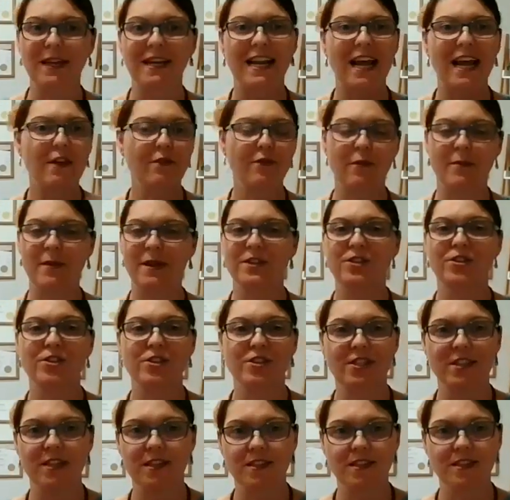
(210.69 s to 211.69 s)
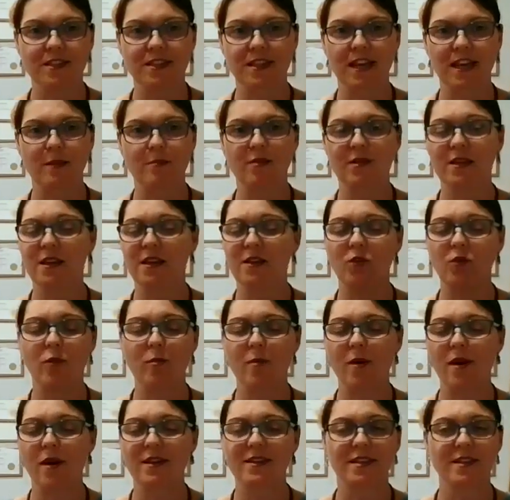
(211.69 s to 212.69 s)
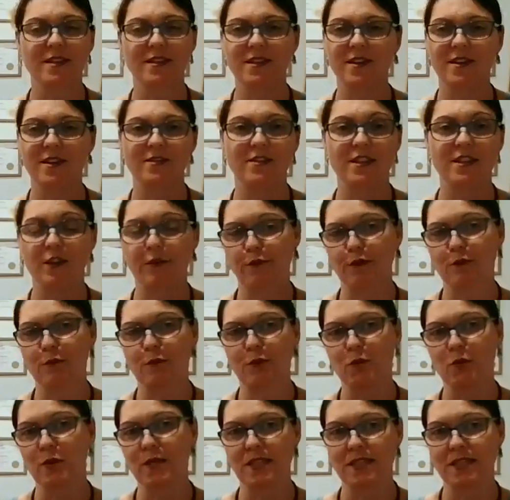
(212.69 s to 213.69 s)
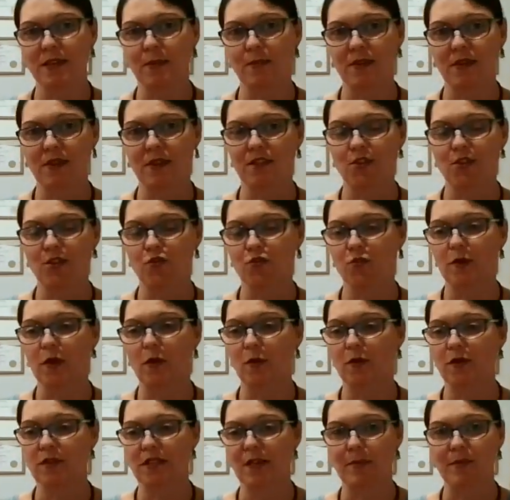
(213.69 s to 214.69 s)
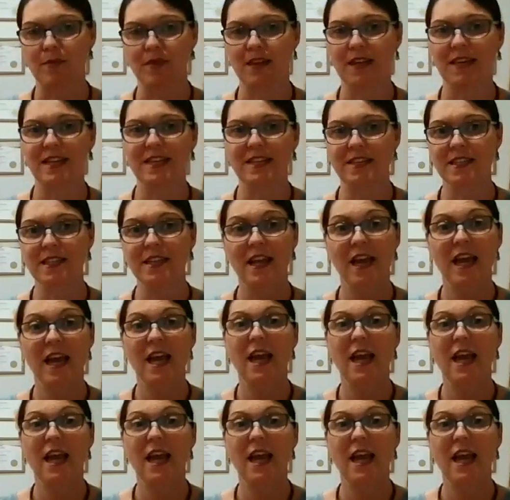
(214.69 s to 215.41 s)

And affirmations are the same thing. Your mind doesn't know the difference between something that's real or something that isn't.